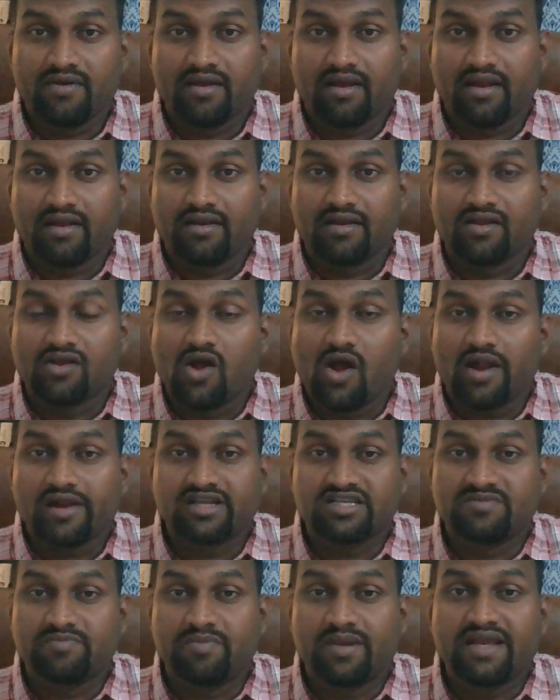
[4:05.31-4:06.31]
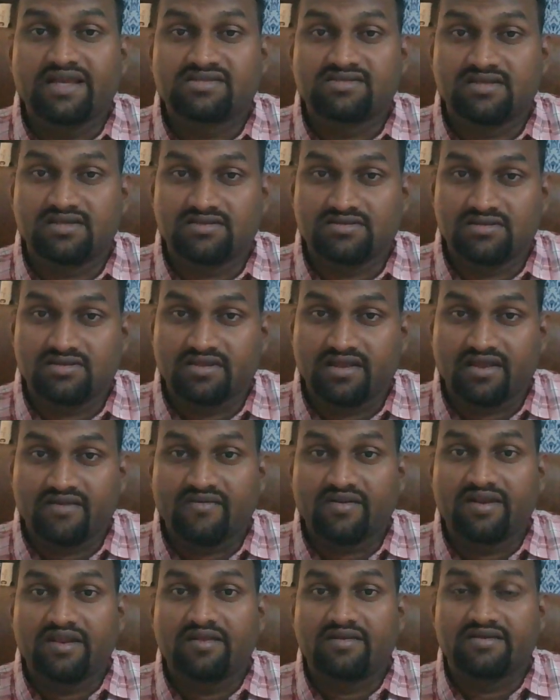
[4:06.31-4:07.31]
And God has placed us in the
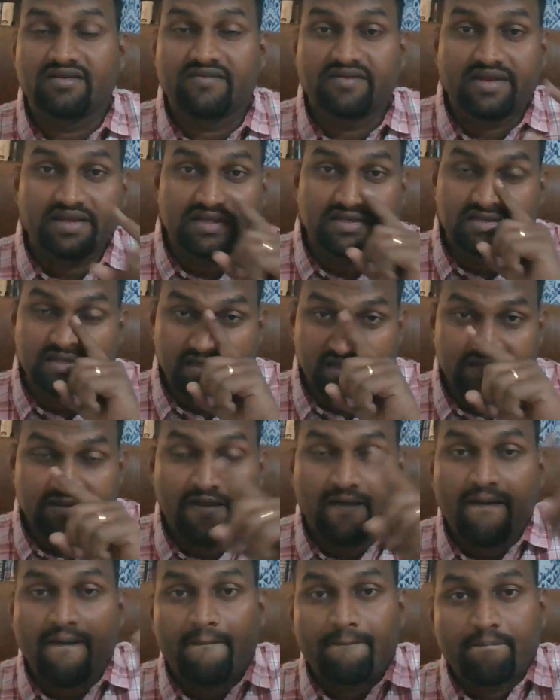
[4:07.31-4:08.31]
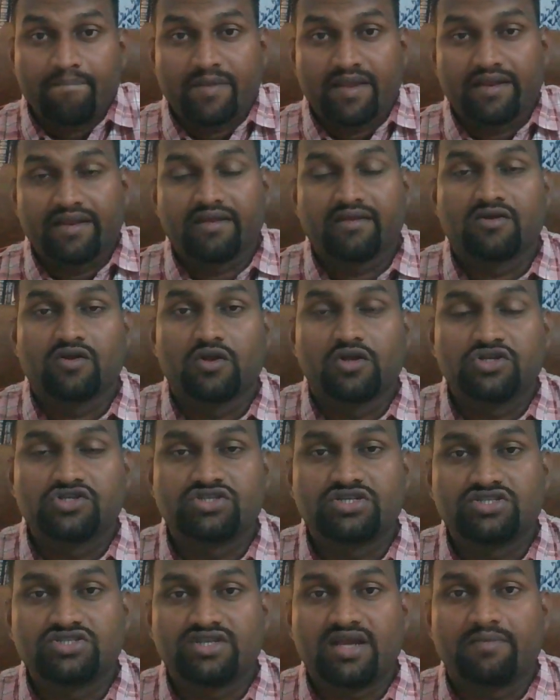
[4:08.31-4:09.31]
heavenly seat in
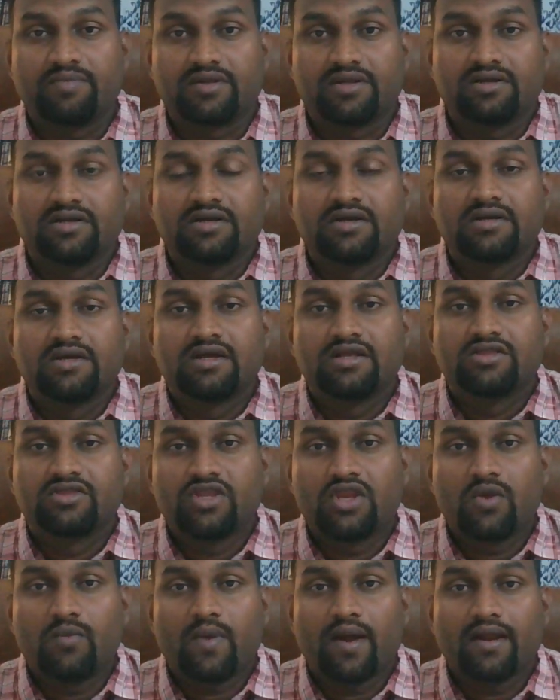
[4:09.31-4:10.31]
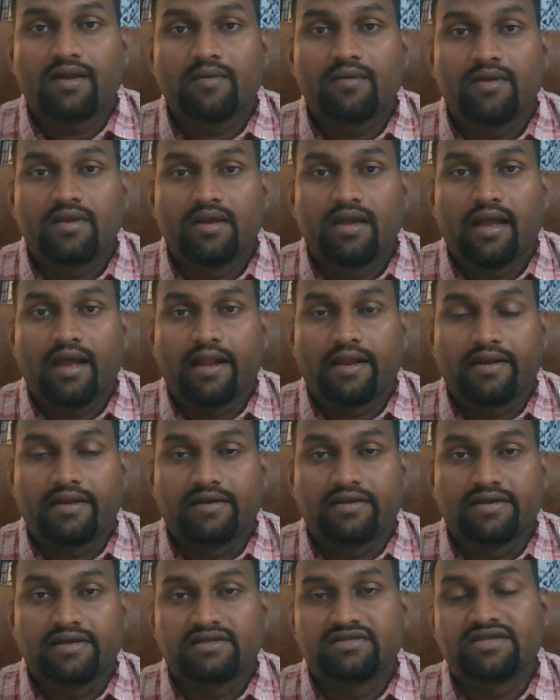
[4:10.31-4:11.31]
Colossians chapter 3:1. And
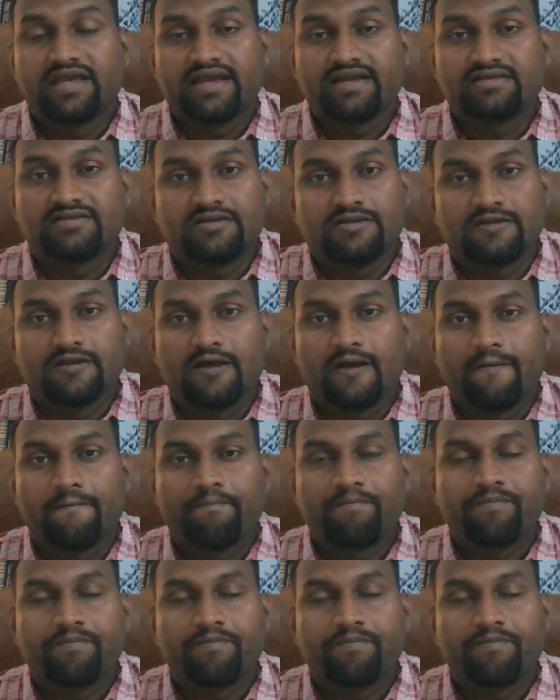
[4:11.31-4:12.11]
he says in